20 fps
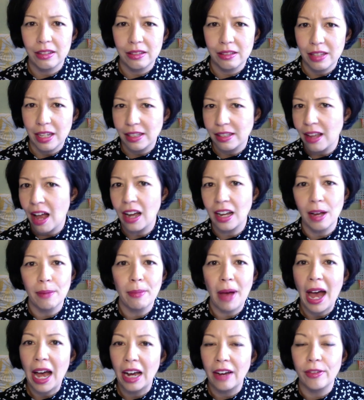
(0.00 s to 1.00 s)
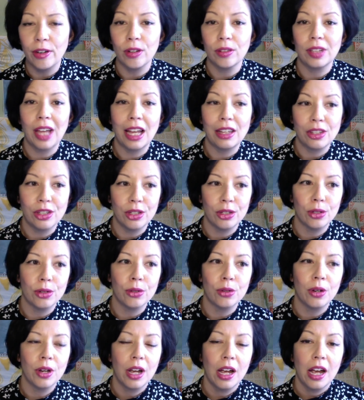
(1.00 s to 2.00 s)
does not come back. I've heard that
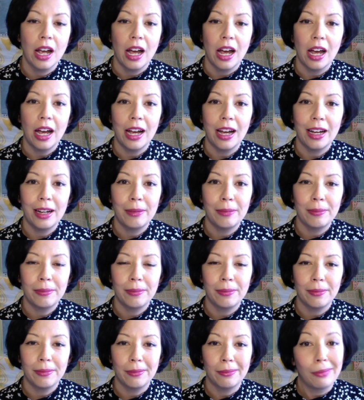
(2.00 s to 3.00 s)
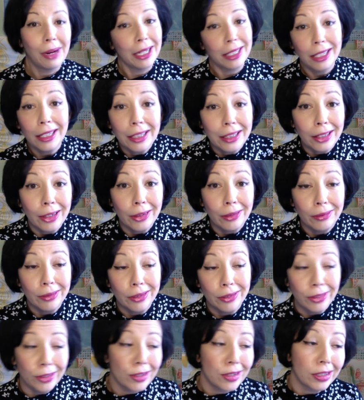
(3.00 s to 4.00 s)
too. Mine didn't though,
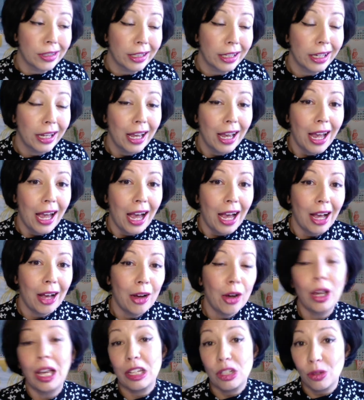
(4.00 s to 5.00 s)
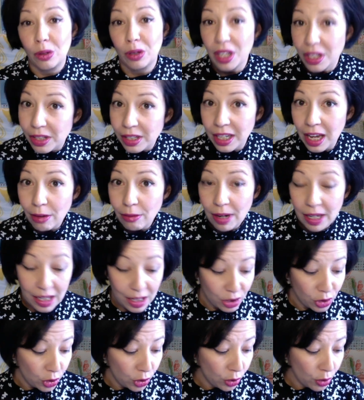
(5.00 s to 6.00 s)
unfortunately. Okay, so let's get right
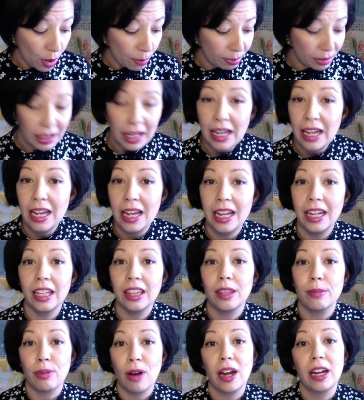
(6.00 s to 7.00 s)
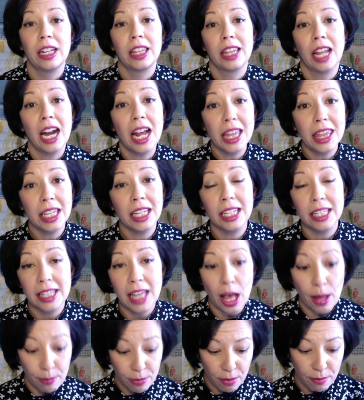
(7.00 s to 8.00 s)
into applying the product that I think has
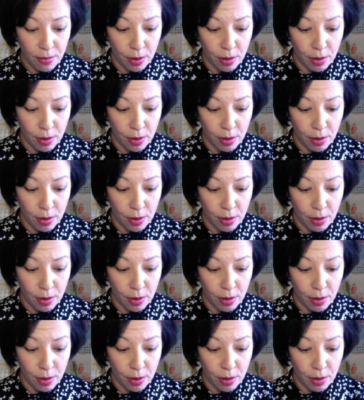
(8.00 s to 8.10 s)
helped the